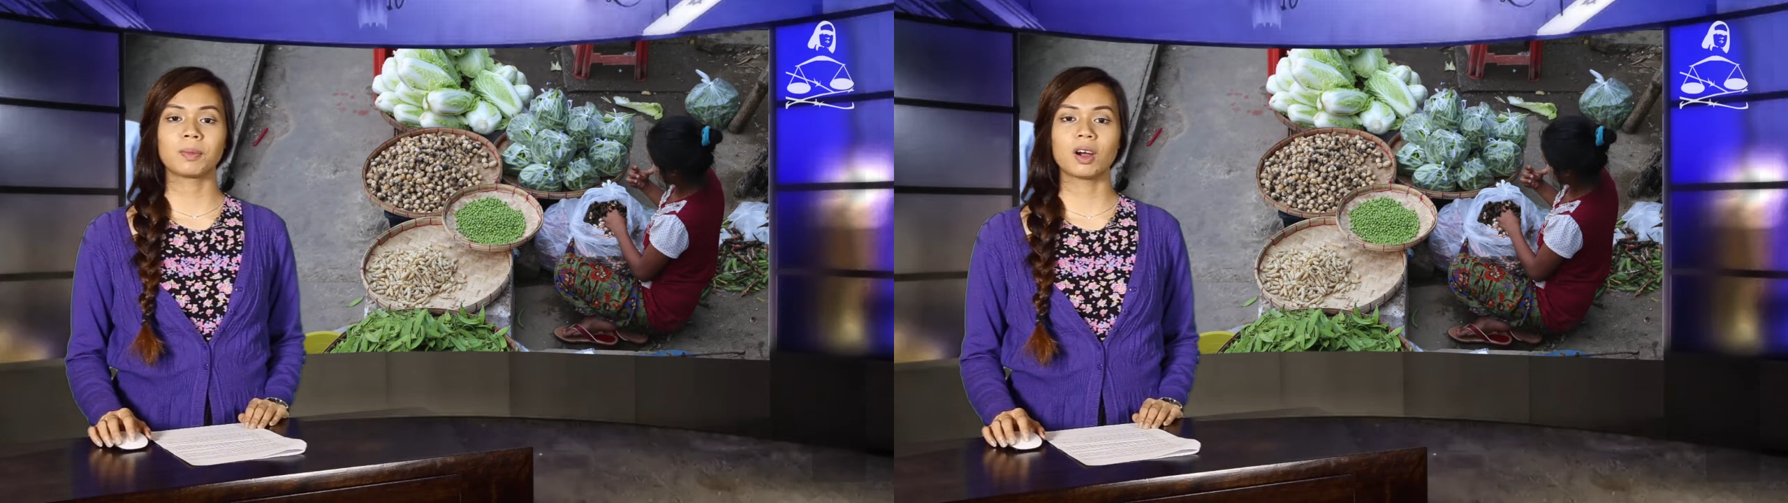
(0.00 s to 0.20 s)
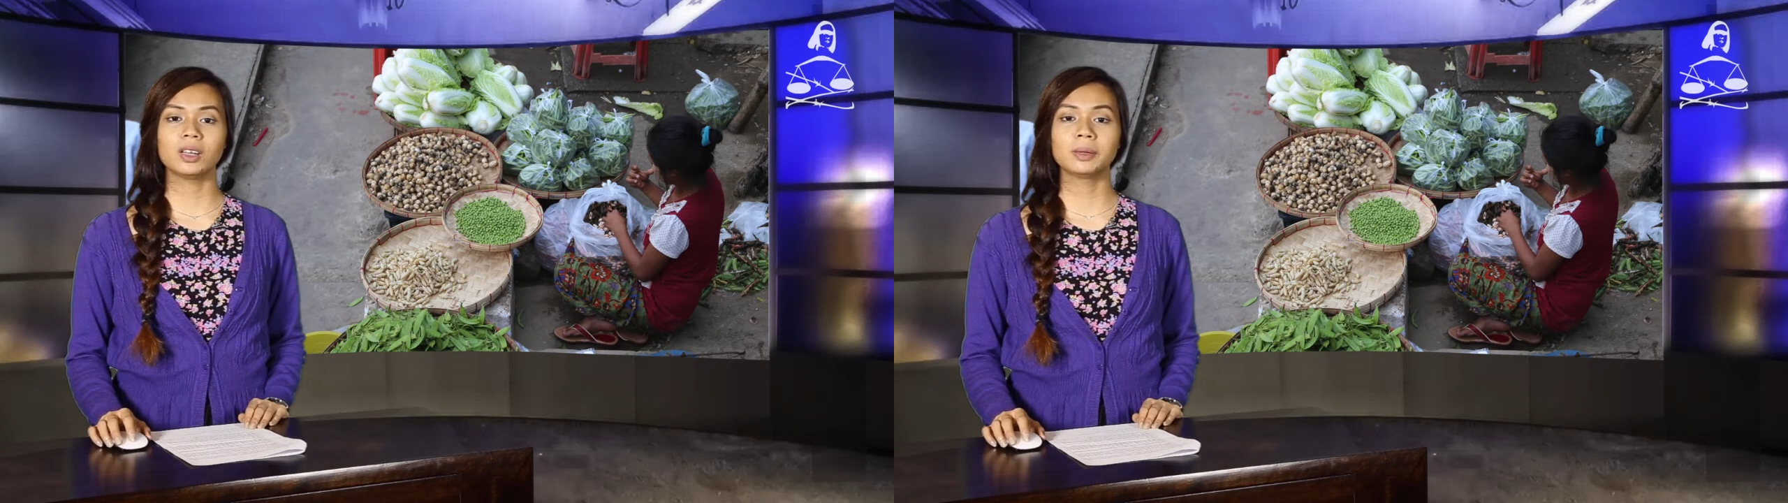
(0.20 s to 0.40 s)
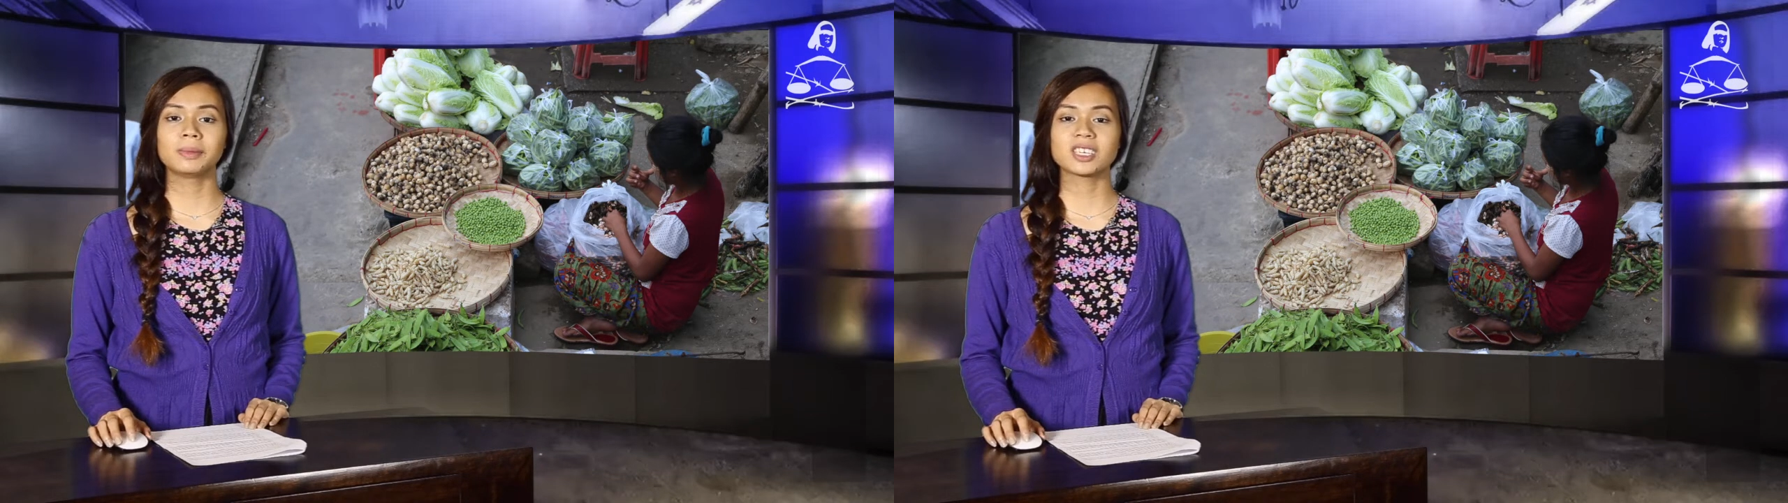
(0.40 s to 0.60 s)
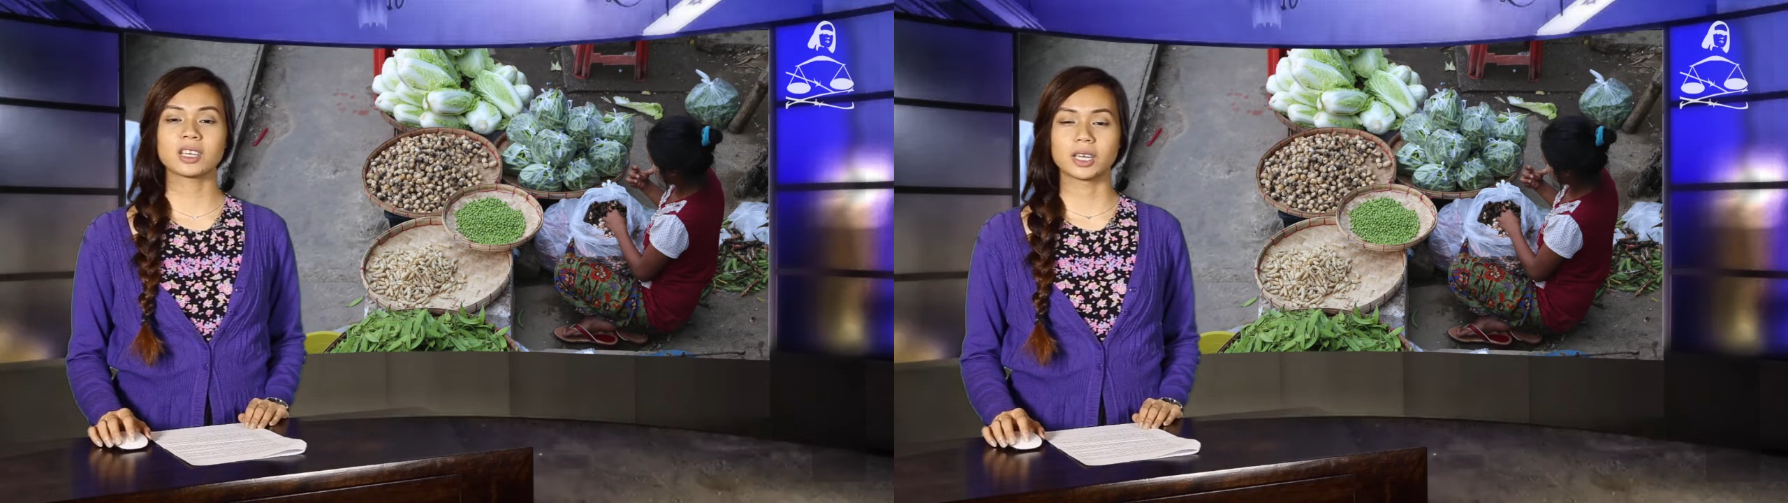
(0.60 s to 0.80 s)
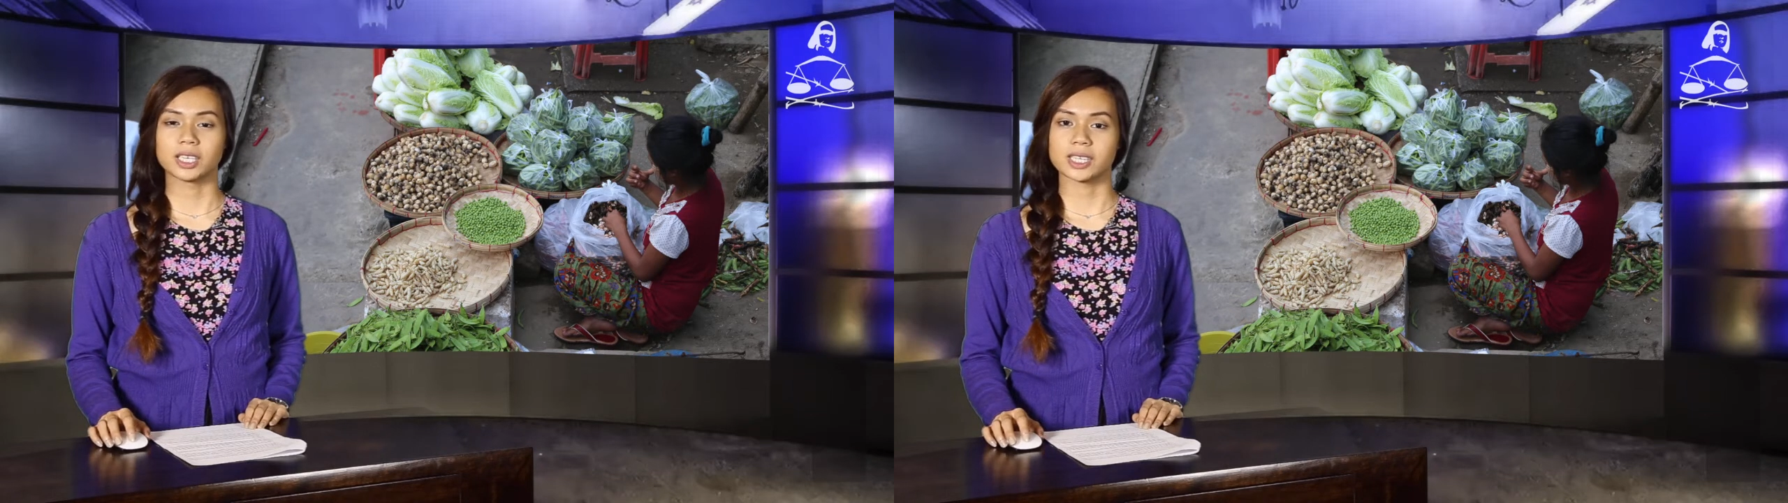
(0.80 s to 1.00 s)

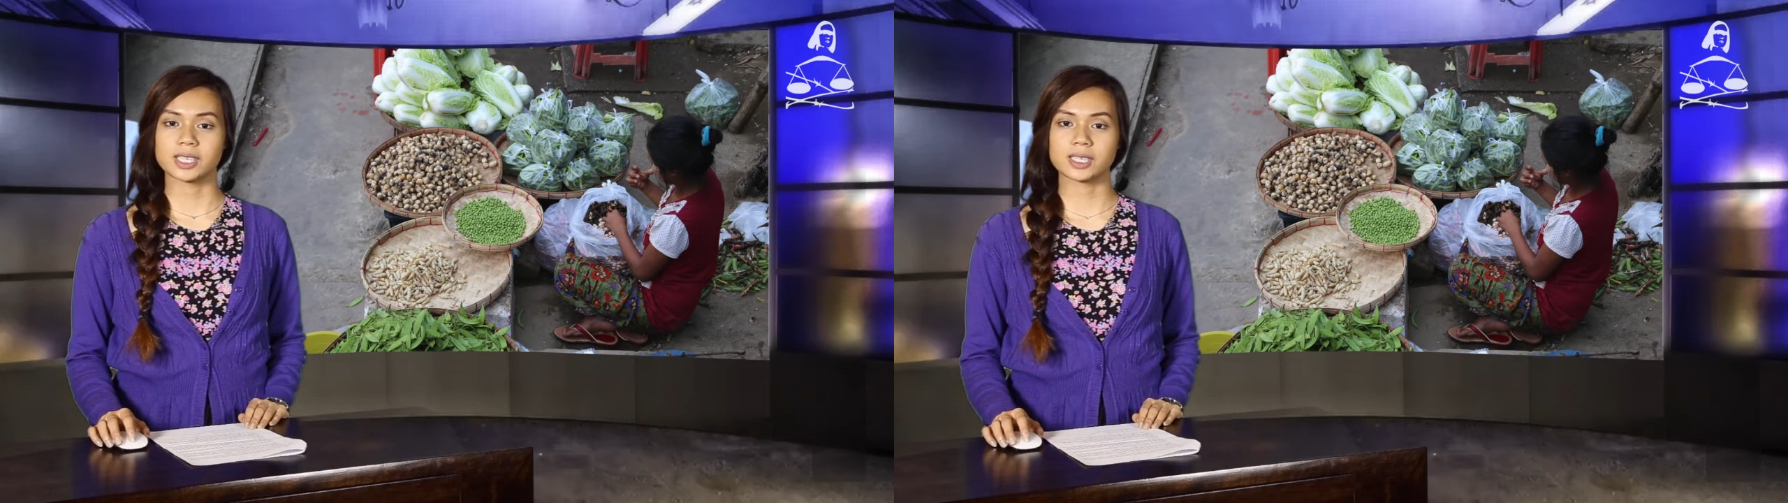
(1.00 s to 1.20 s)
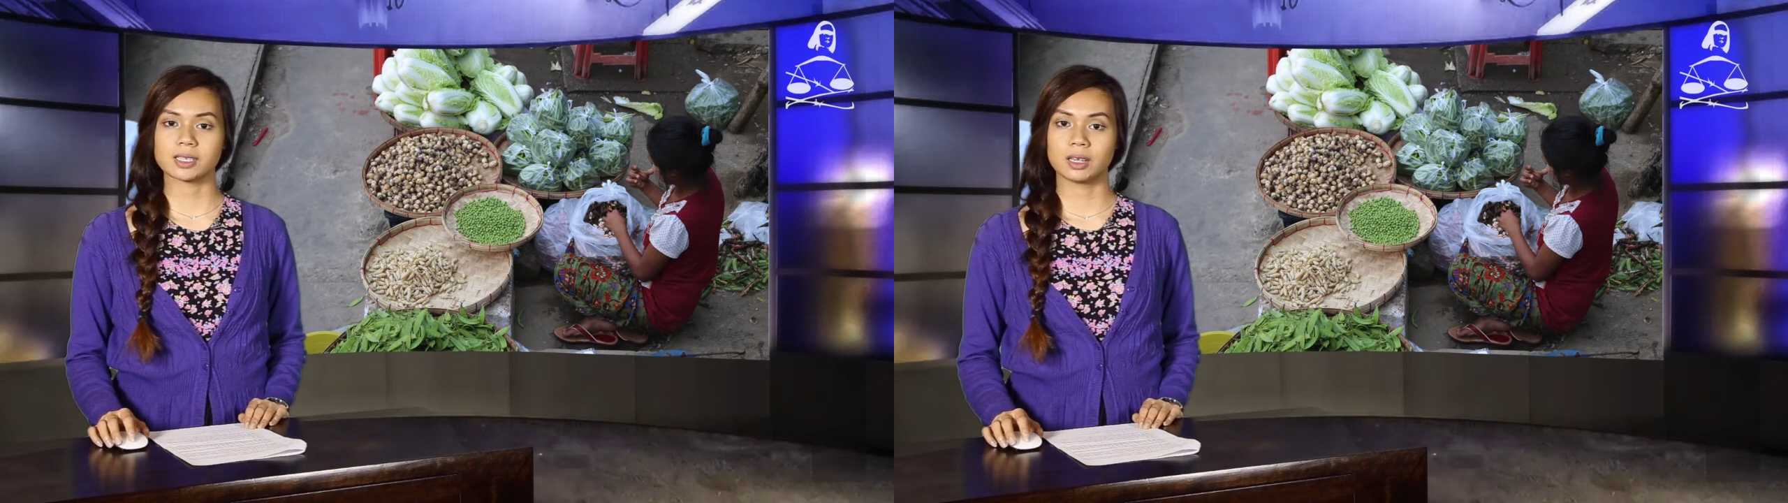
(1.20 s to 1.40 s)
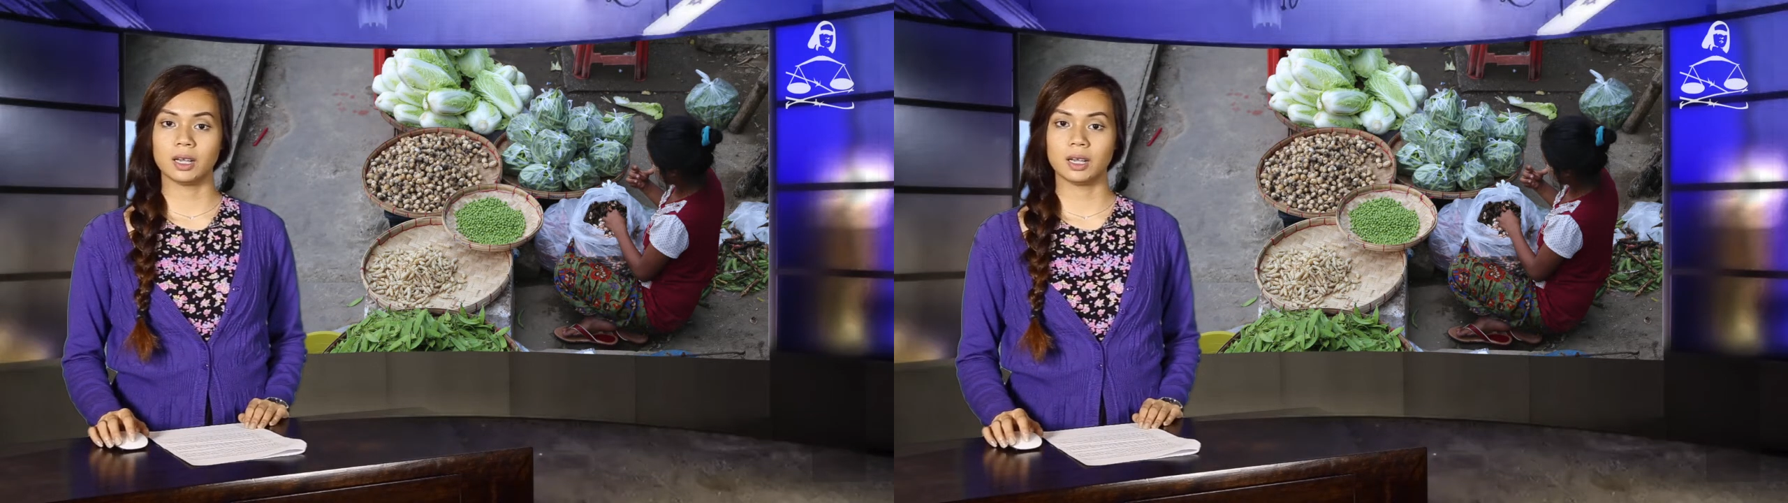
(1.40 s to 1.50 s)
parliamentarians.